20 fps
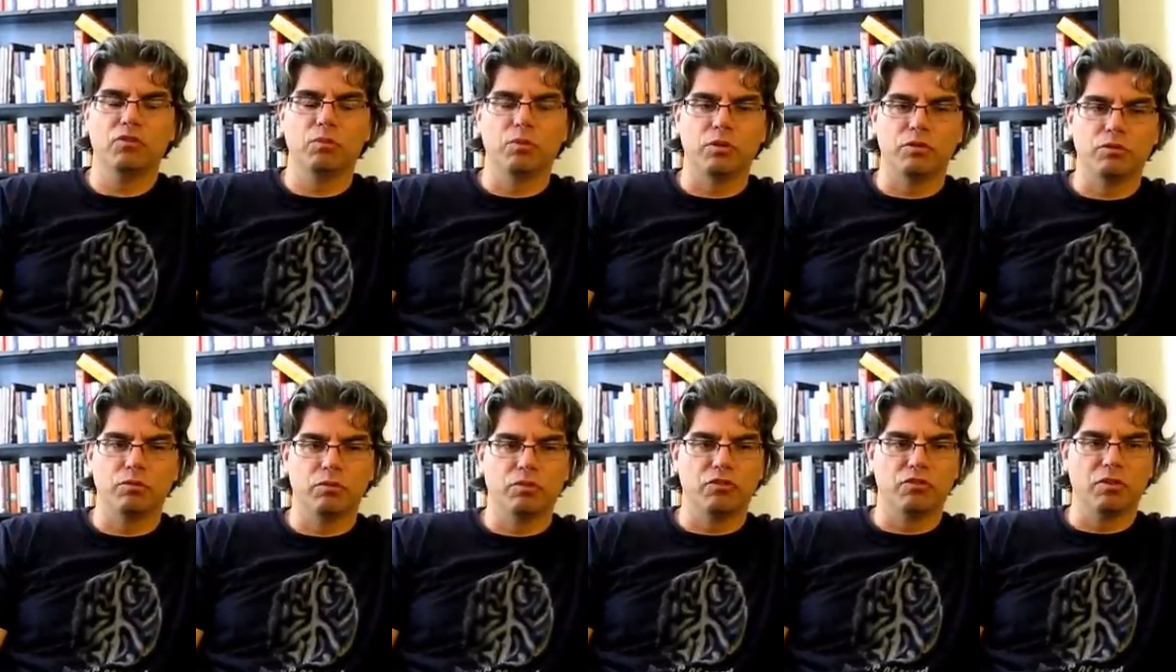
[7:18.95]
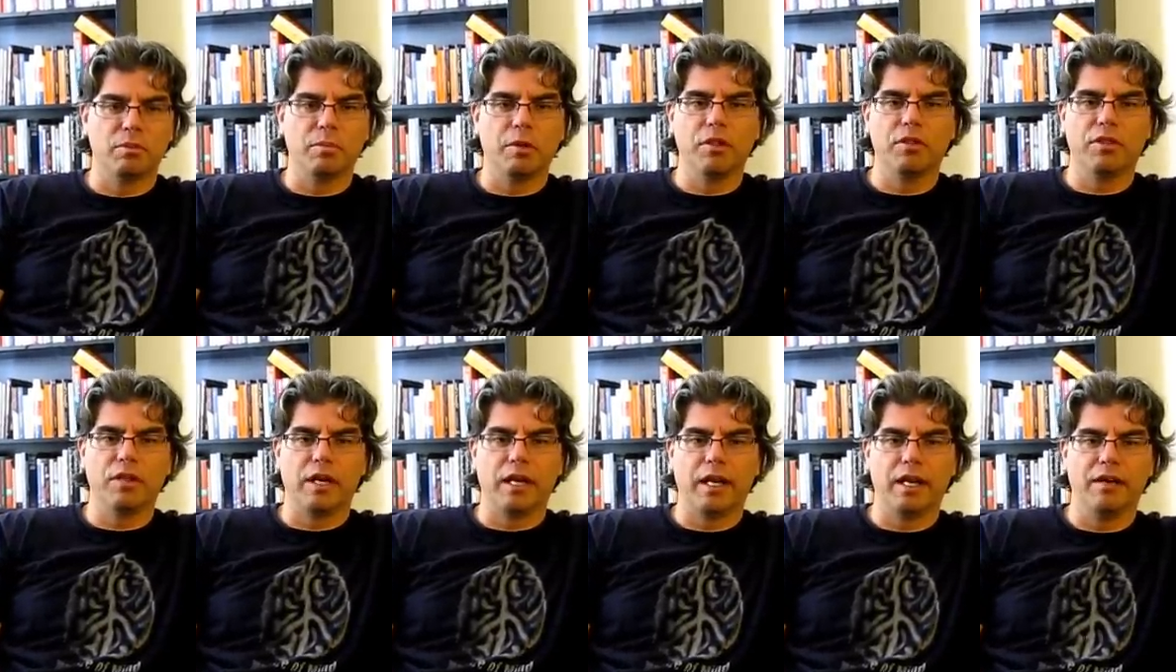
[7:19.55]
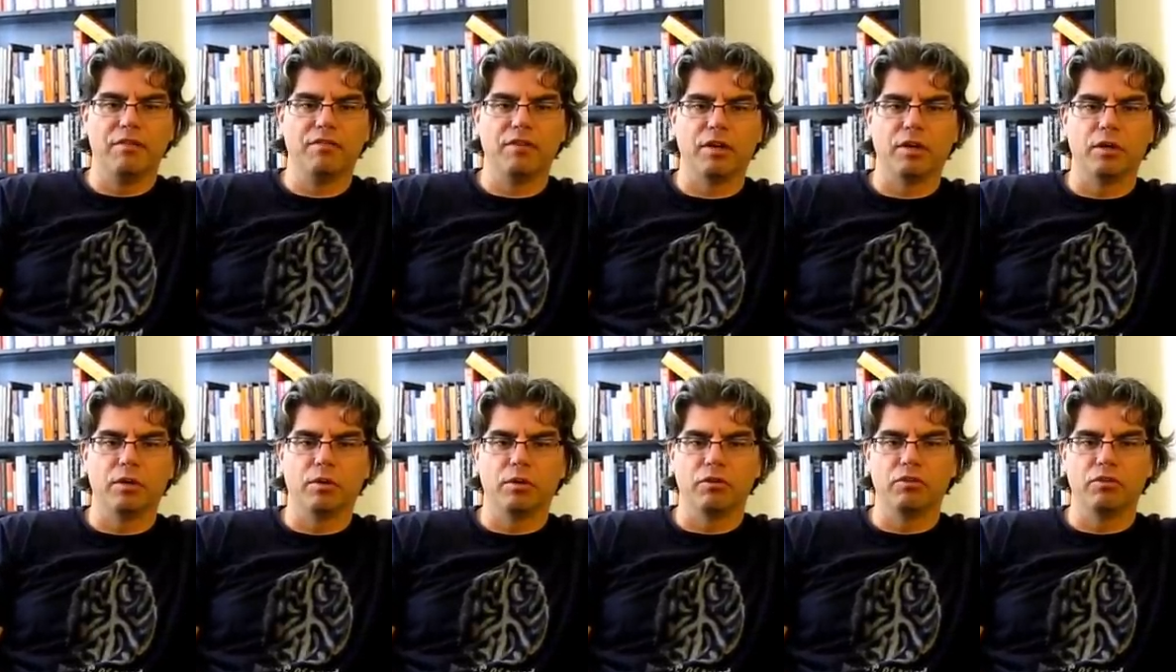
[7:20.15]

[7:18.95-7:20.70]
which was a month and a half ago or